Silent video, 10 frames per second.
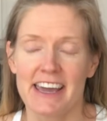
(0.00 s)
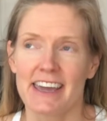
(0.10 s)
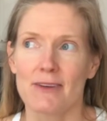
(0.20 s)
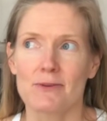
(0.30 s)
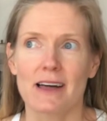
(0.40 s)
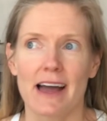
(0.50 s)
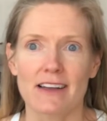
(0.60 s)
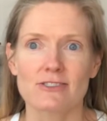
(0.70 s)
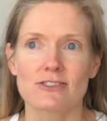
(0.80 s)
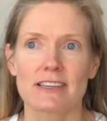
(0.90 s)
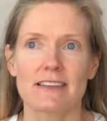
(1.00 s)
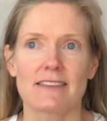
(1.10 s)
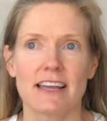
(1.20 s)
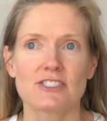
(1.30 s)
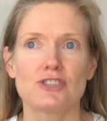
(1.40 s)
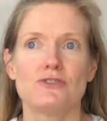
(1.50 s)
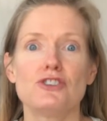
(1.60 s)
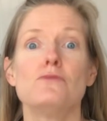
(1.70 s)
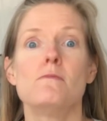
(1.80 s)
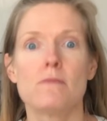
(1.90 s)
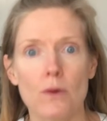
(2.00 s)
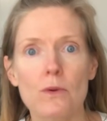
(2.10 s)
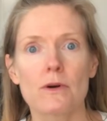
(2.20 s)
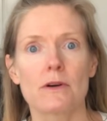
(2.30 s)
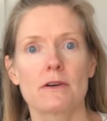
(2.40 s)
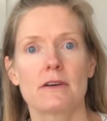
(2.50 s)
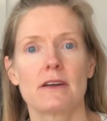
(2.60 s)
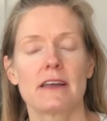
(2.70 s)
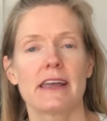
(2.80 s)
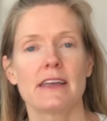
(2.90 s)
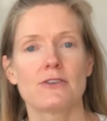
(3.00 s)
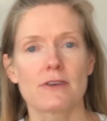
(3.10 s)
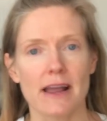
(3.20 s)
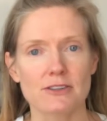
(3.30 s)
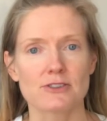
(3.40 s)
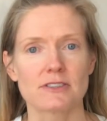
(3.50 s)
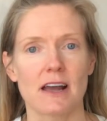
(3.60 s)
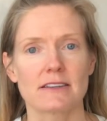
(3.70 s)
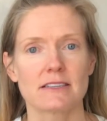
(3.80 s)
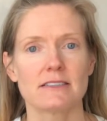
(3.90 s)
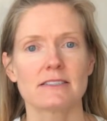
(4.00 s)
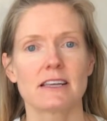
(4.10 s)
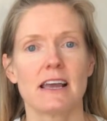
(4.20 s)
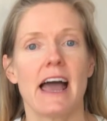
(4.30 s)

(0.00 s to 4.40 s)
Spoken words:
It will actually let you do more in your exercises,